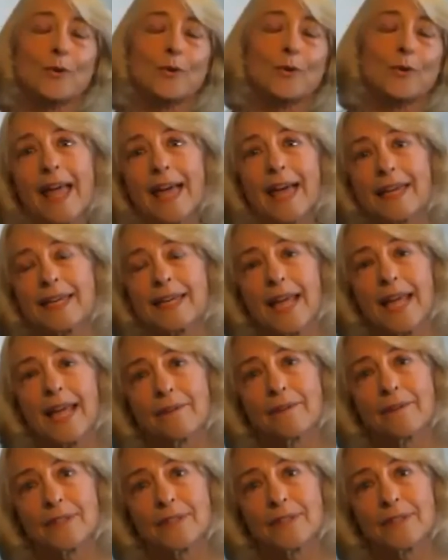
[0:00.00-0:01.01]
and
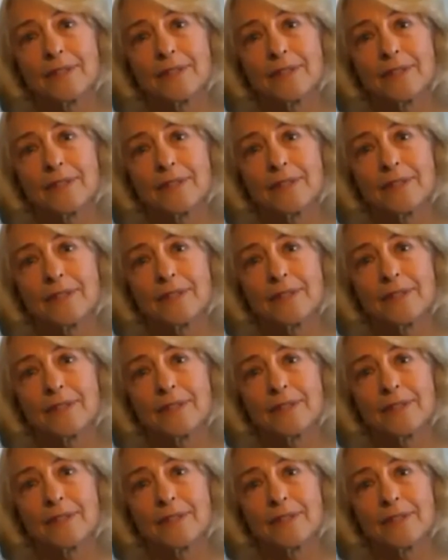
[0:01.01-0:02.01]
have something on the
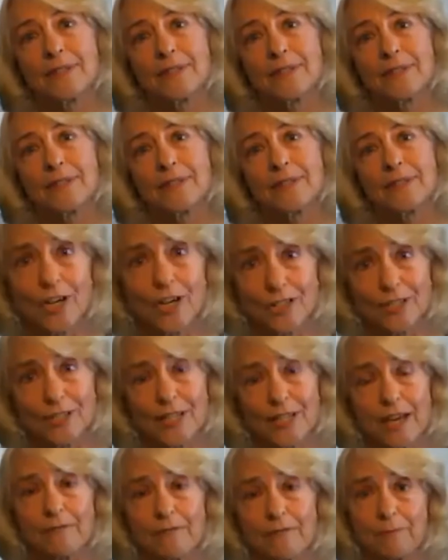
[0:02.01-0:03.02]
market that they could charge a
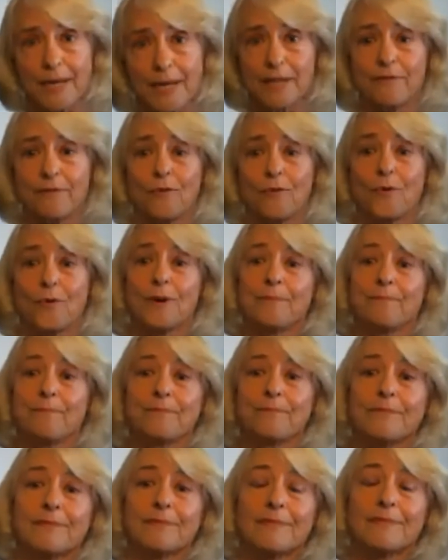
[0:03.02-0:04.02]
lot of money for.
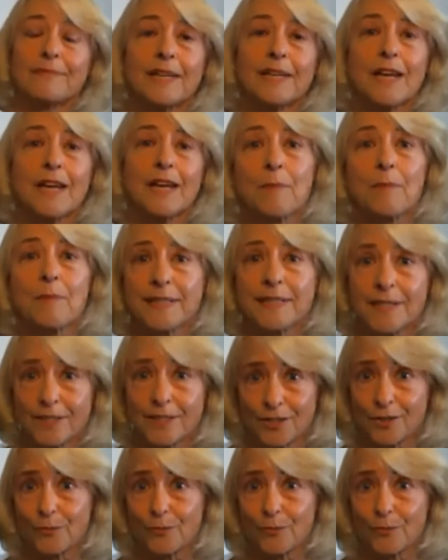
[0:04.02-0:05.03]
Now, my
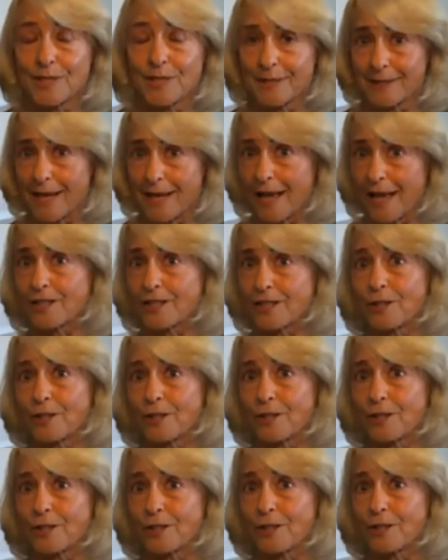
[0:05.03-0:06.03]
sister was
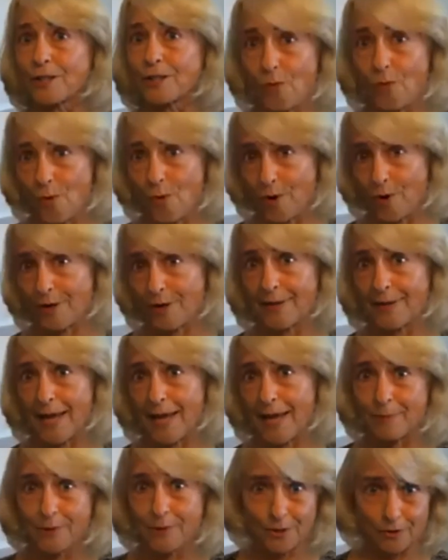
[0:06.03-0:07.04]
eligible for a
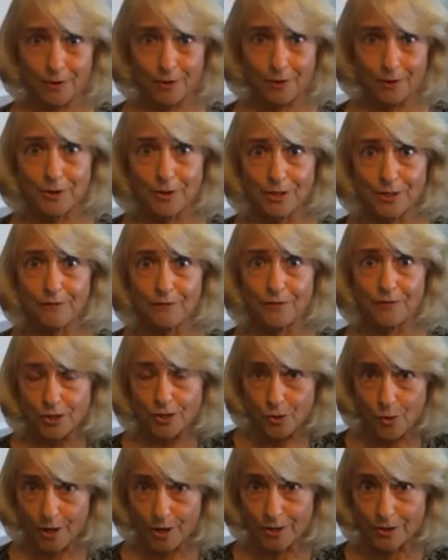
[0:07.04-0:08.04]
prescription fish
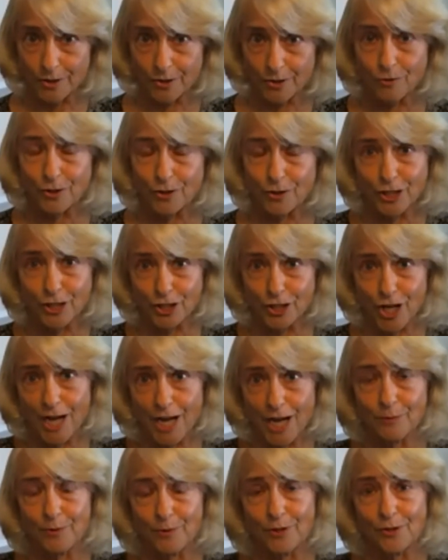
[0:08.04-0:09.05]
oil, so she
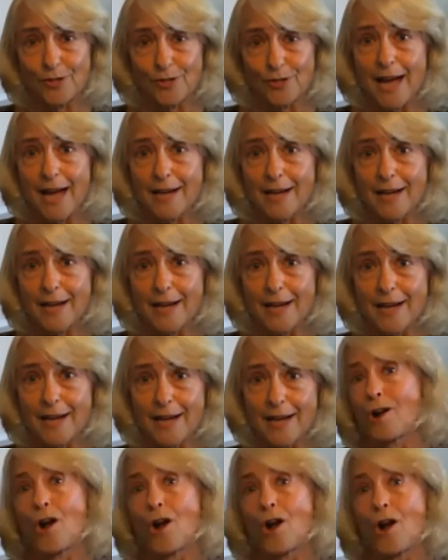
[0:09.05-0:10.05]
checked with her doctor, and
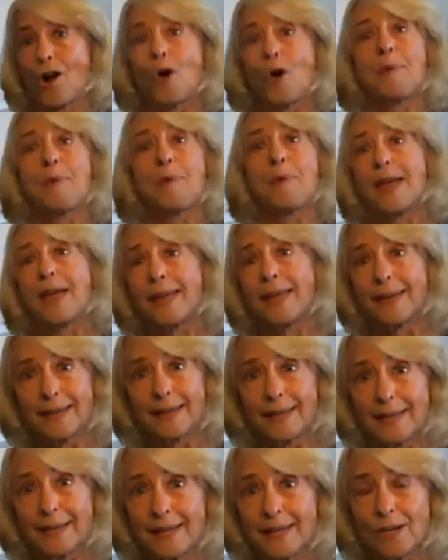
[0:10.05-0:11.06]
her copay
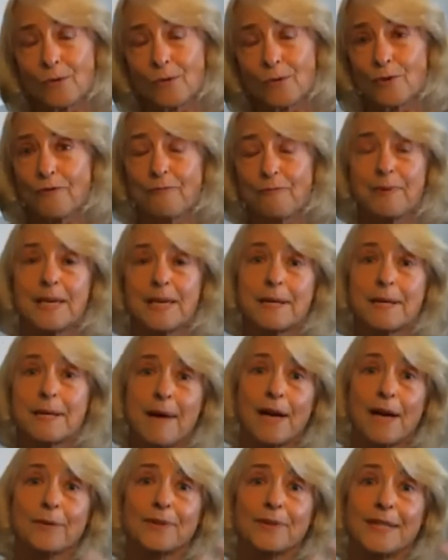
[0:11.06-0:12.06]
would have been
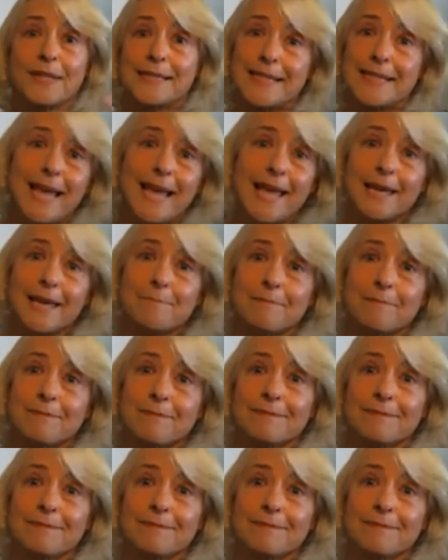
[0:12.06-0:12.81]
about the same